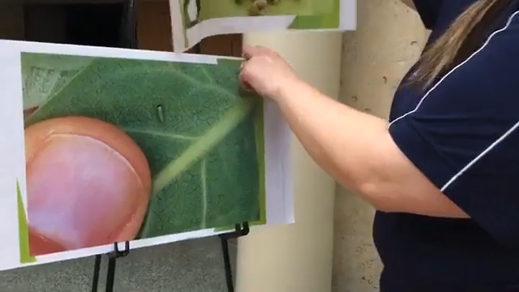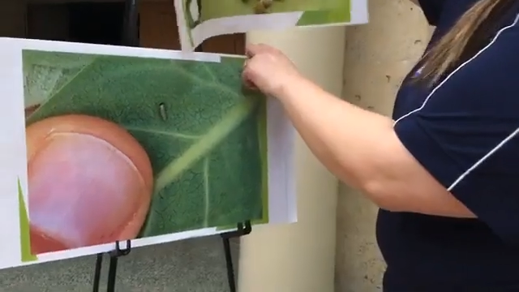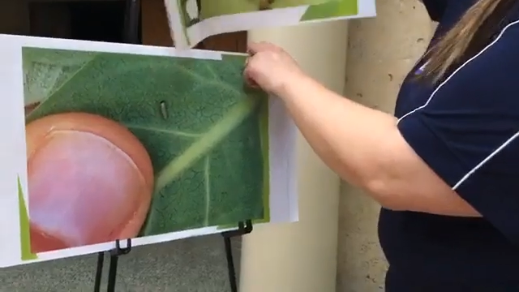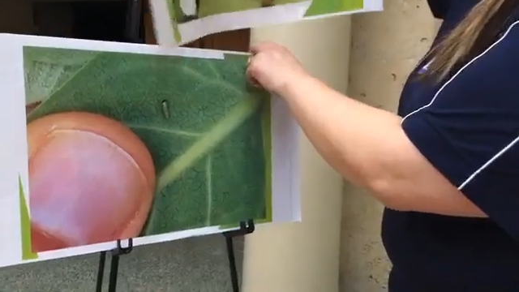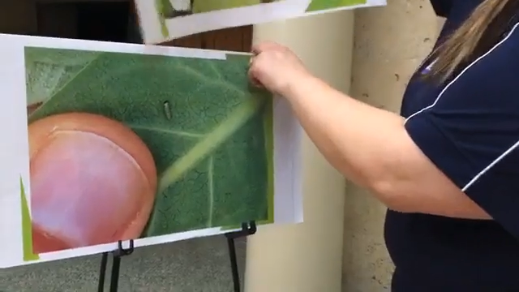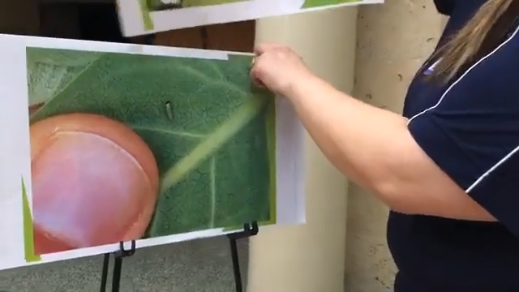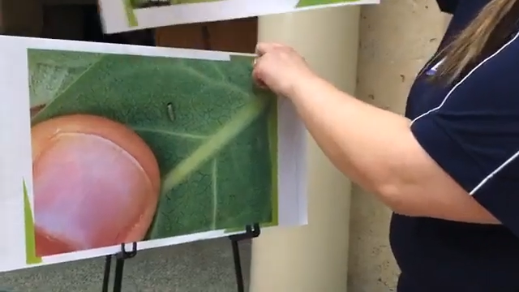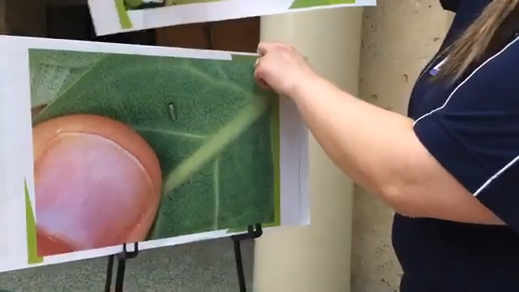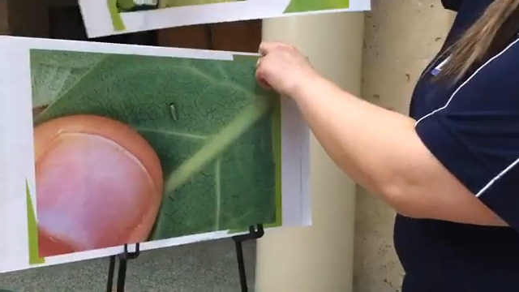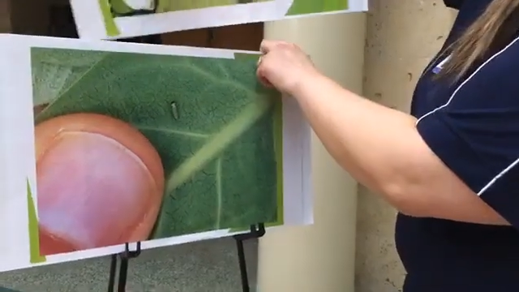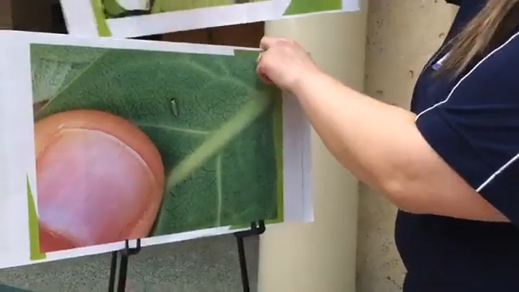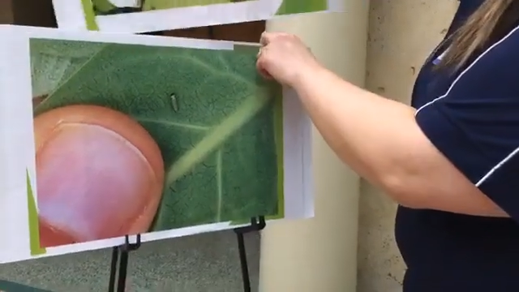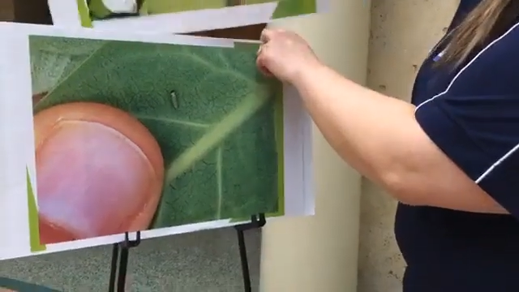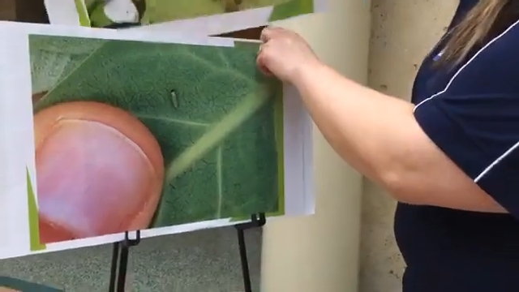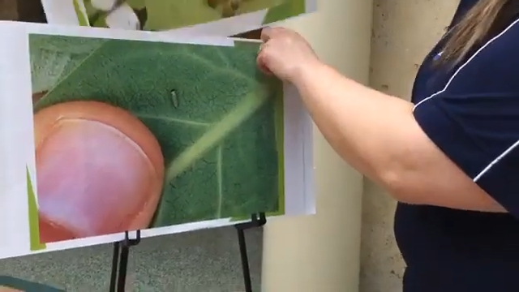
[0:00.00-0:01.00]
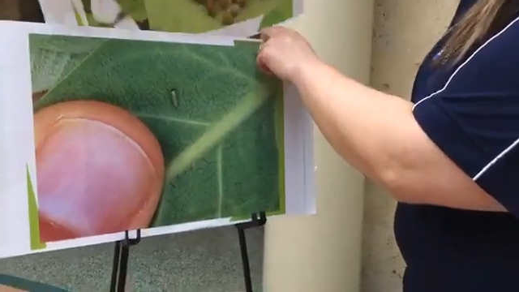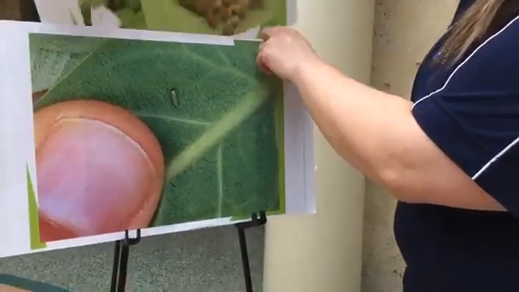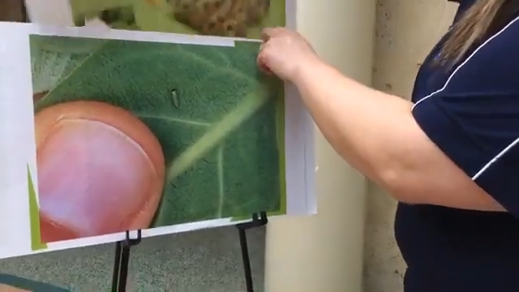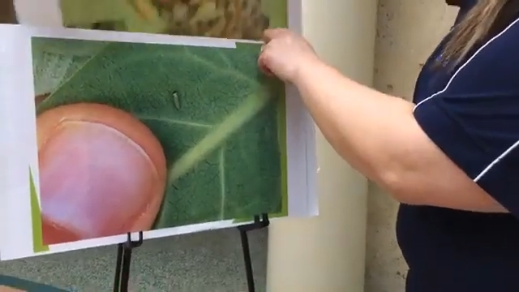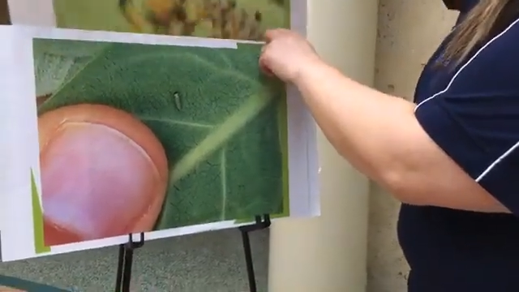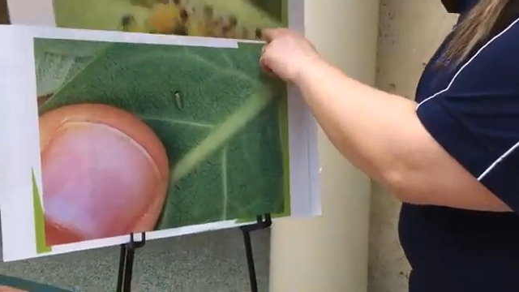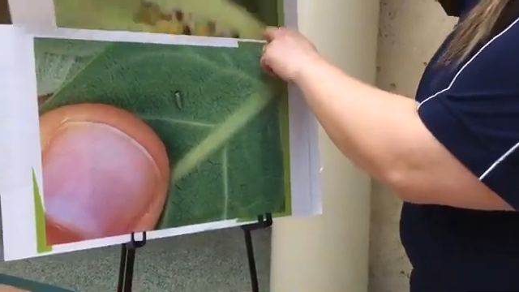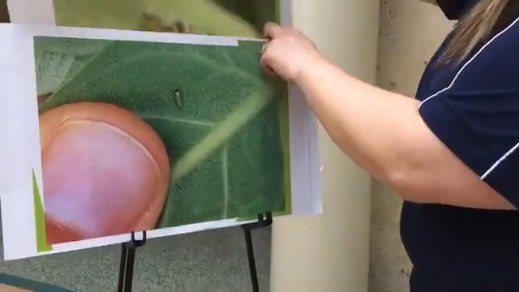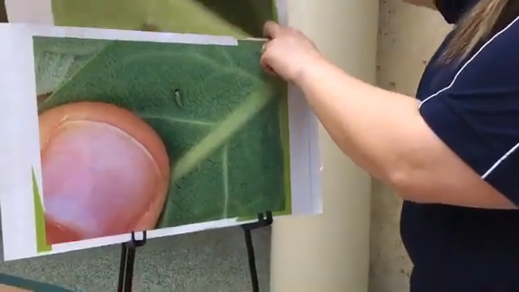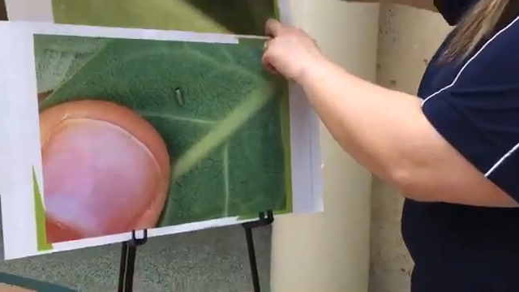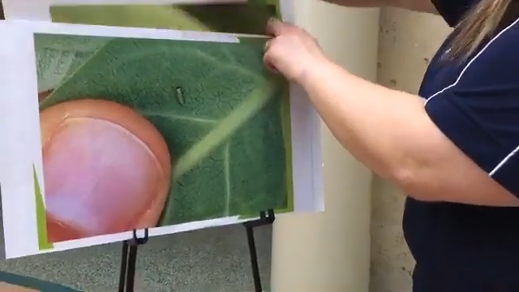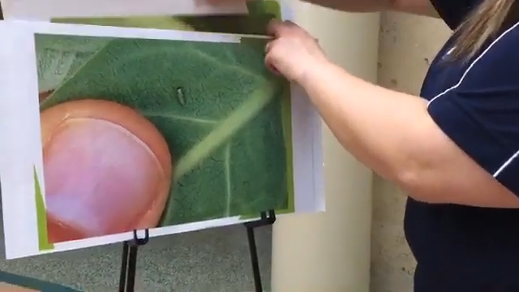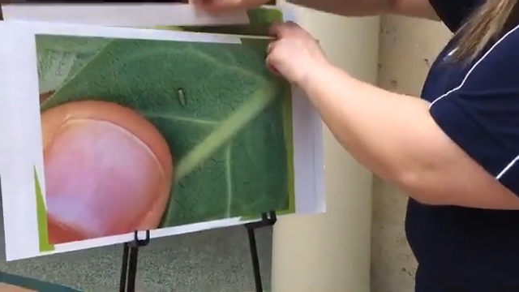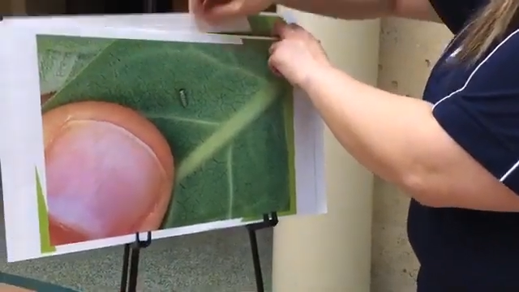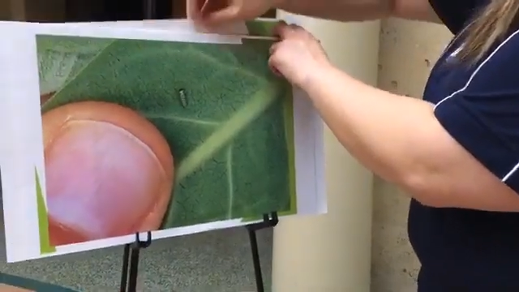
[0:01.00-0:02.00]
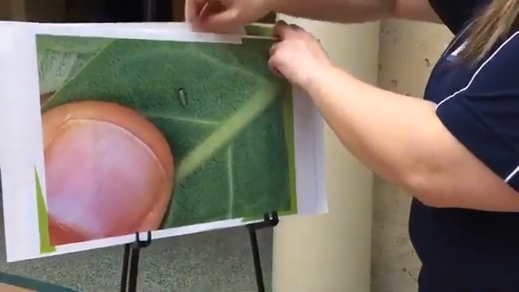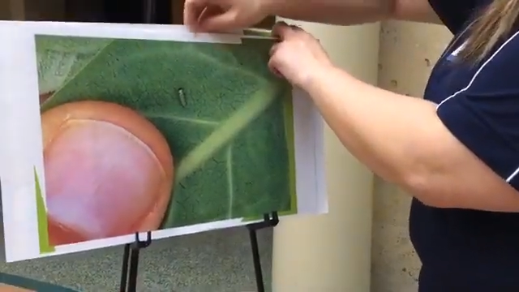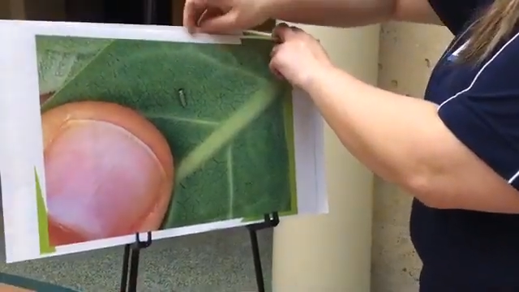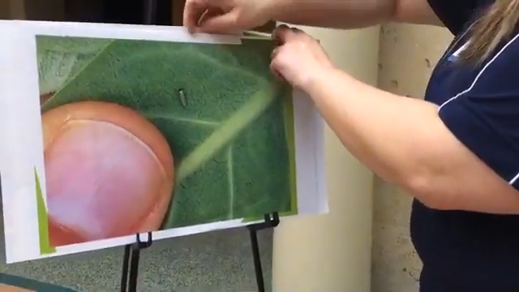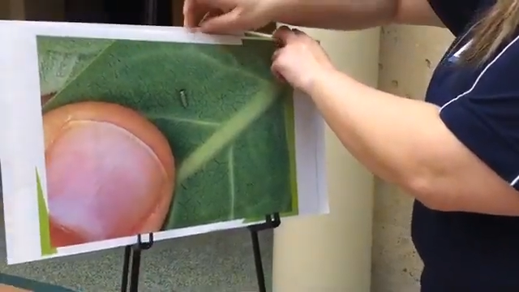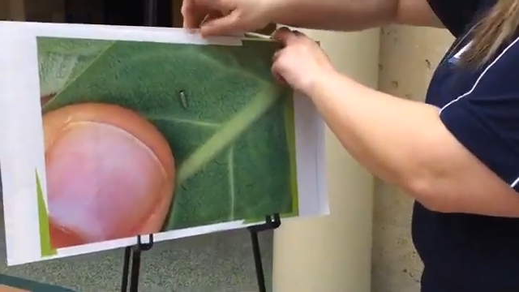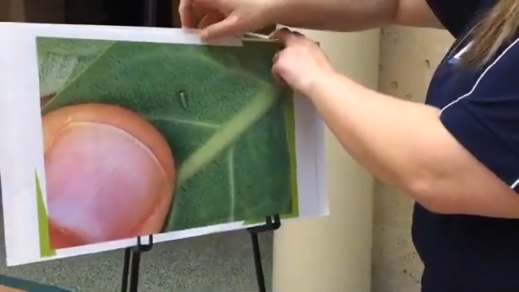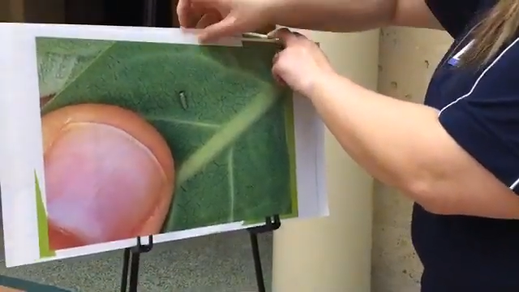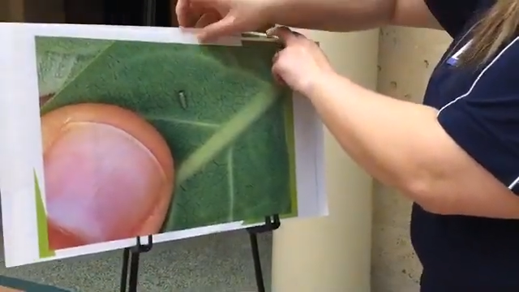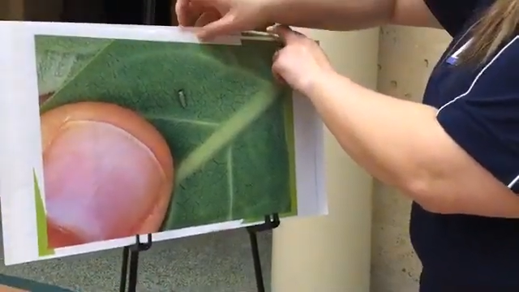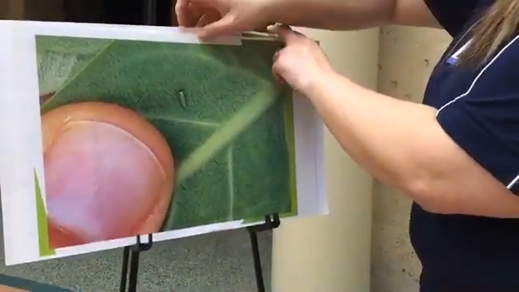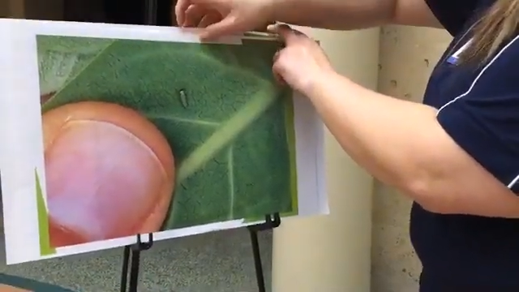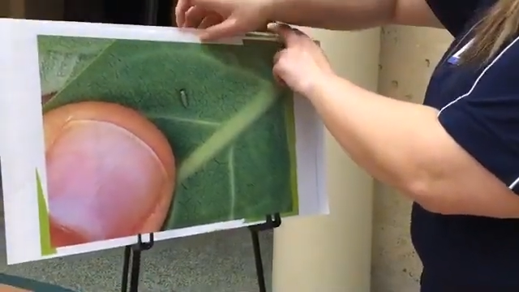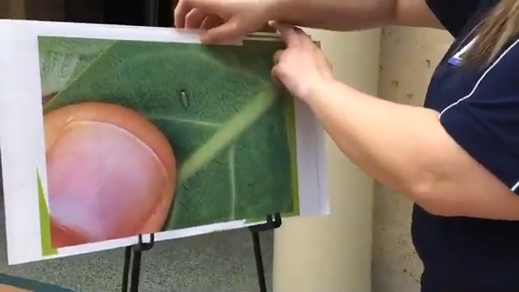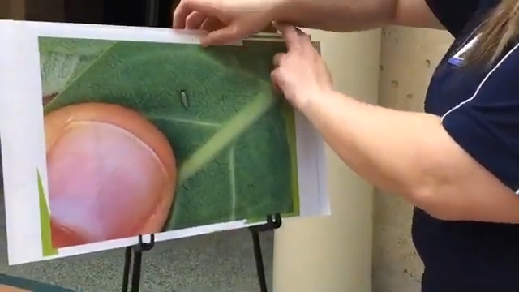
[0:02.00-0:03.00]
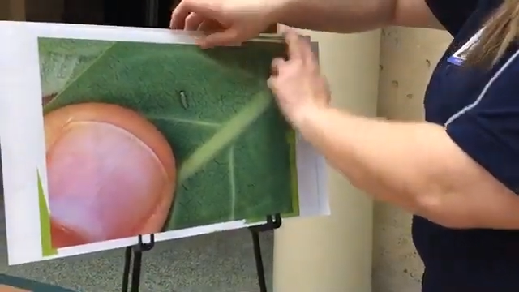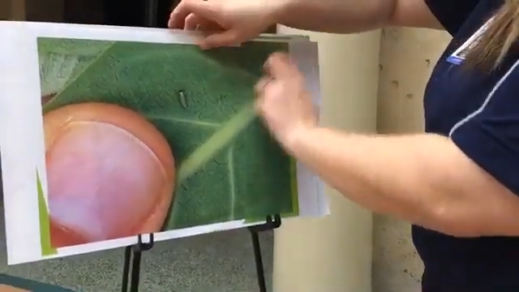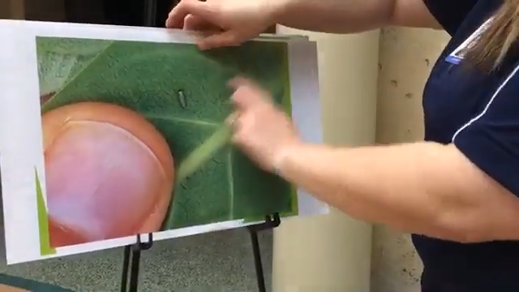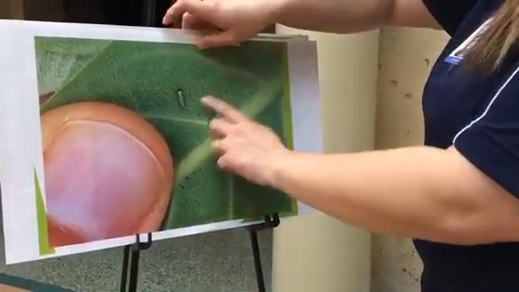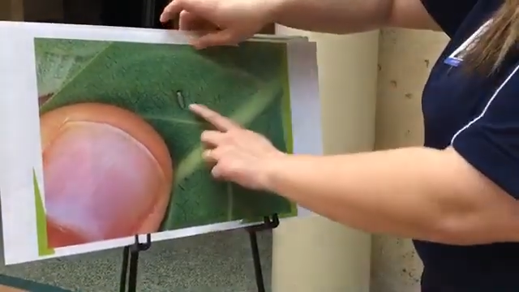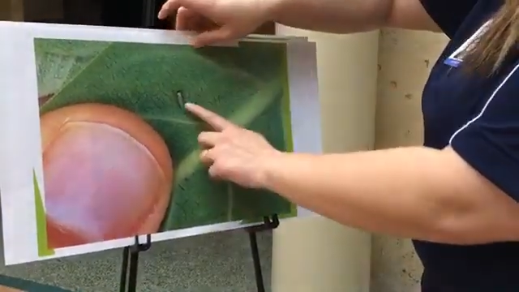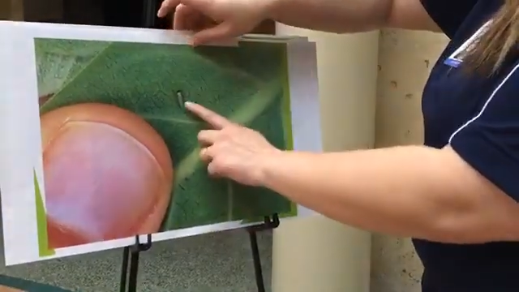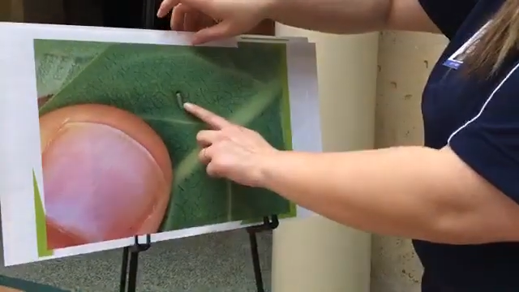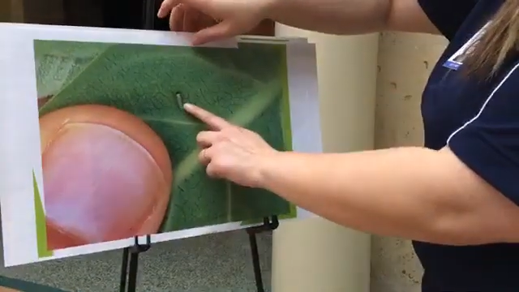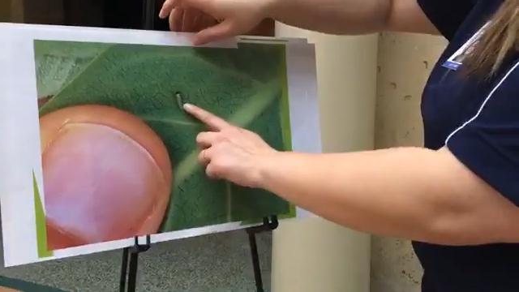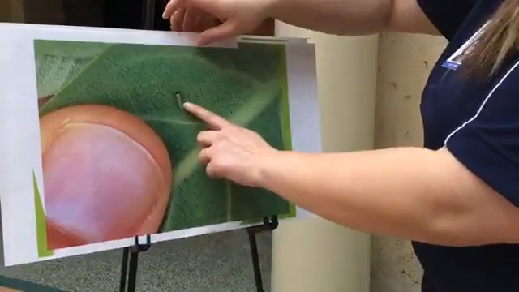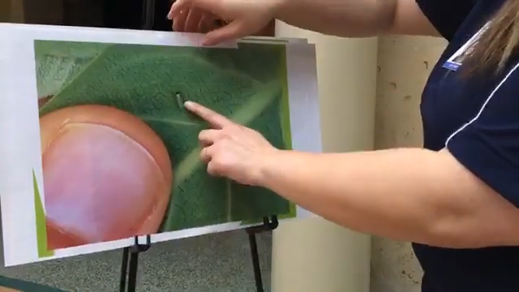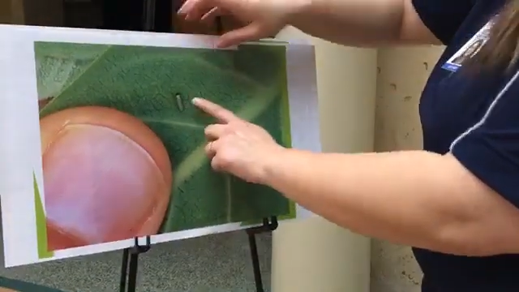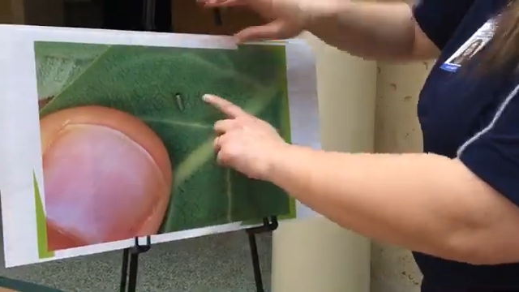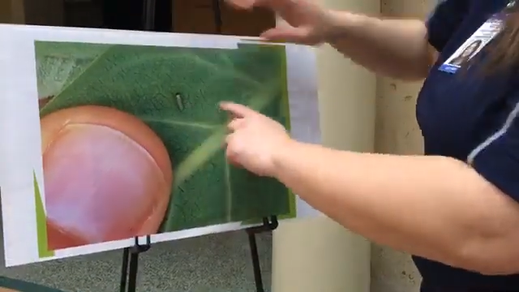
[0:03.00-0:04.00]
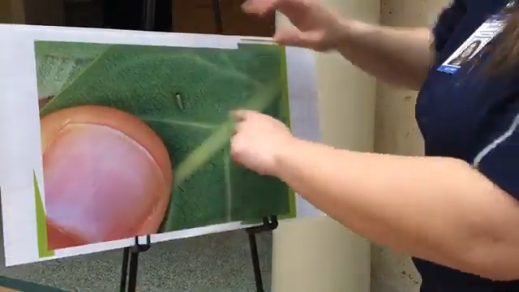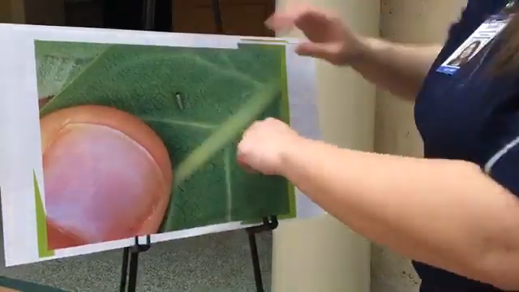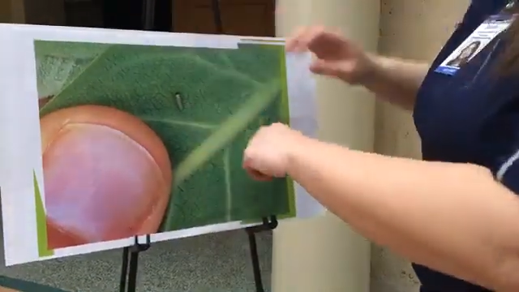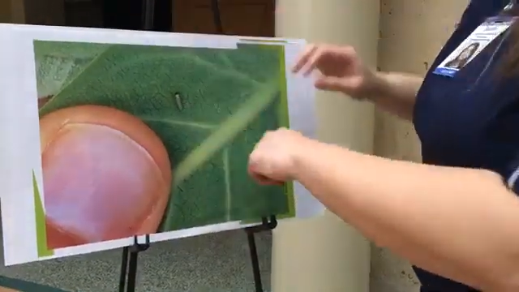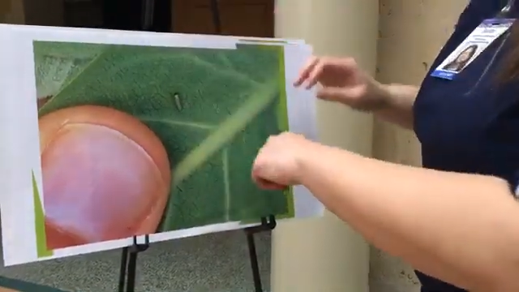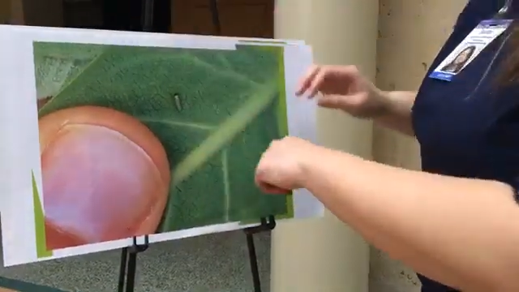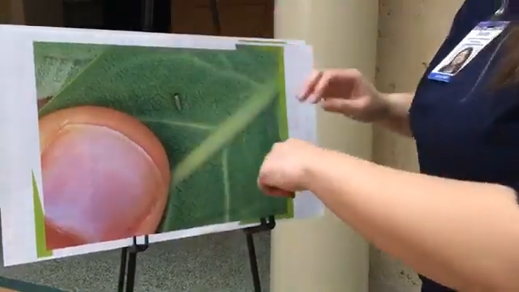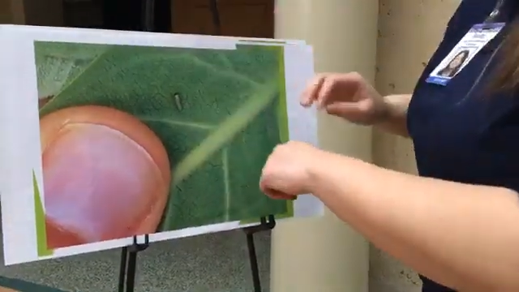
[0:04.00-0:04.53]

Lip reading: (no speaker visible)